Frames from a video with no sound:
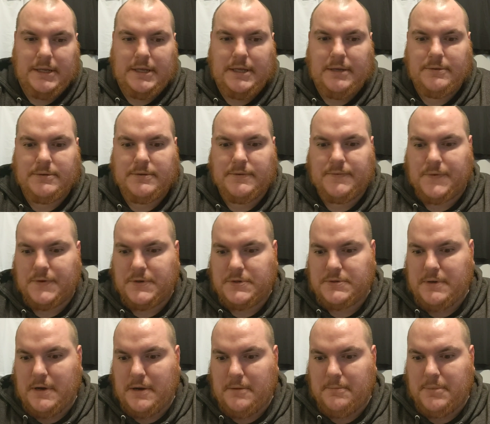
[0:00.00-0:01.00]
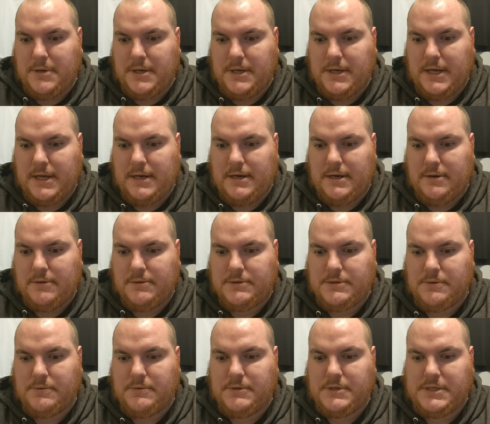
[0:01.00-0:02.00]
he was a first round pick at
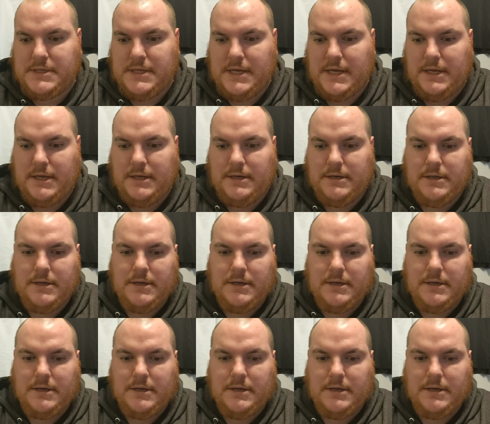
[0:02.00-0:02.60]
Arizona State